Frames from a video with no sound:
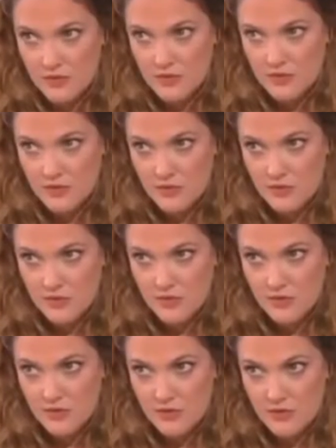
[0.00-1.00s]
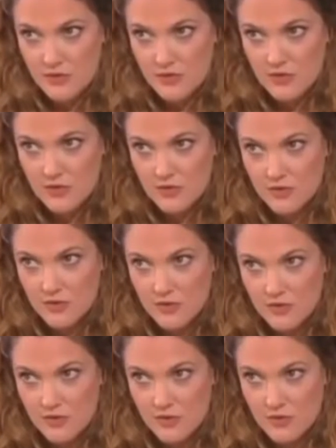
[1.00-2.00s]

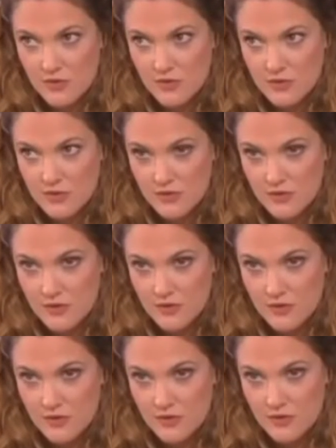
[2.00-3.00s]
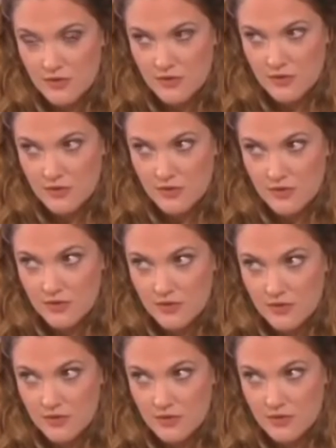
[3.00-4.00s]

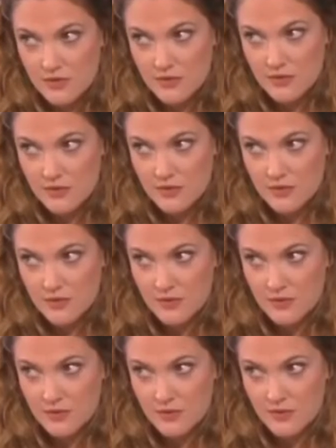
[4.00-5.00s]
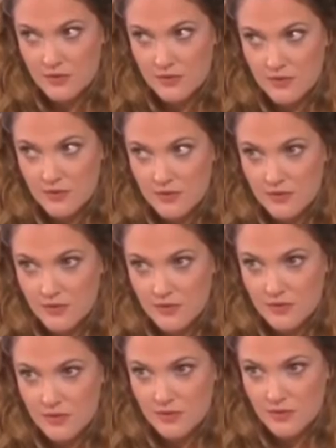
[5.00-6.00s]

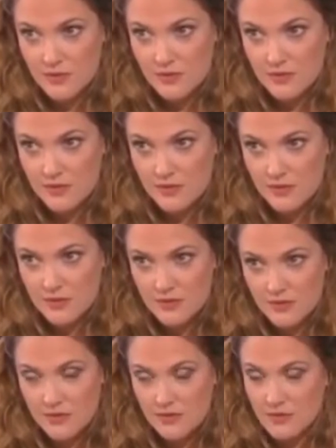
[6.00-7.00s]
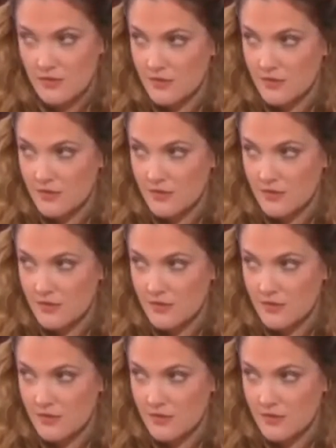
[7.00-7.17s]
No words are spoken by the person on screen.